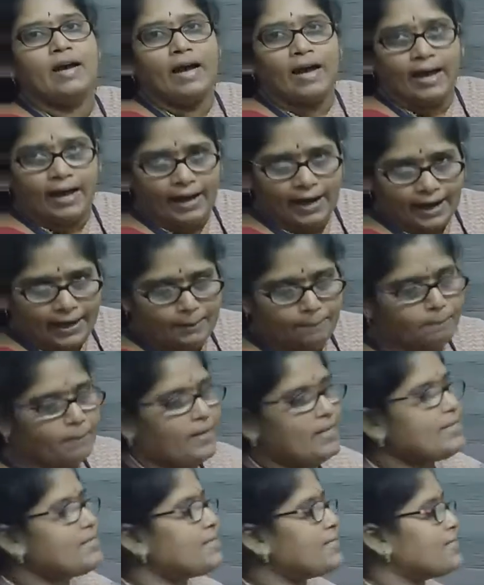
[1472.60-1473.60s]
had
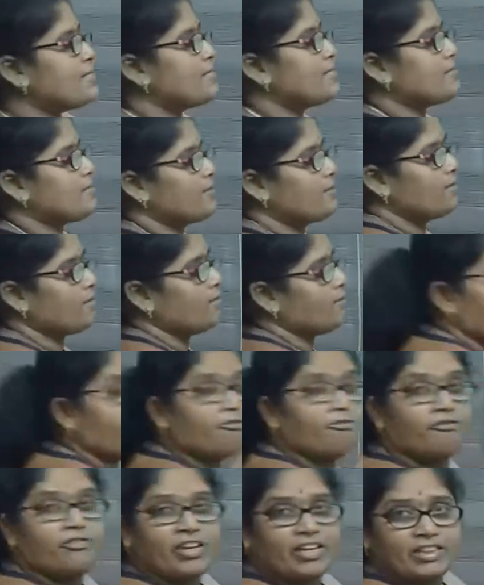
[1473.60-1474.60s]
plus
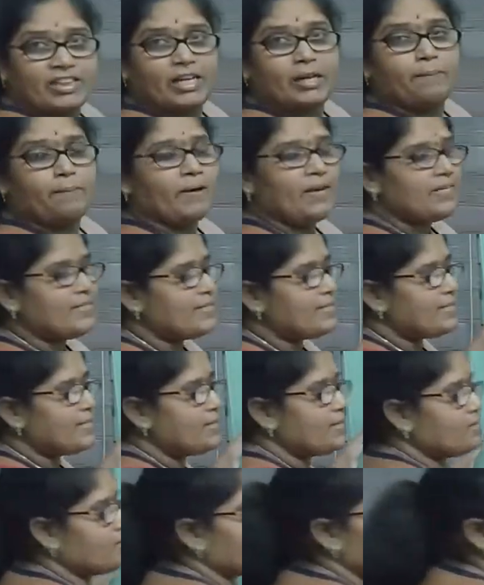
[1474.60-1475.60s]
V3
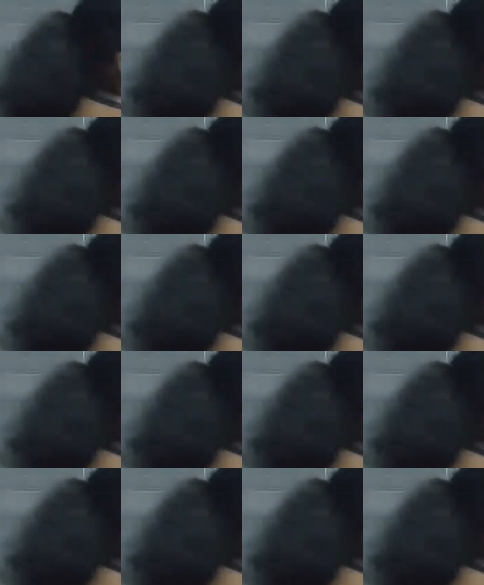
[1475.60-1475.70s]
plus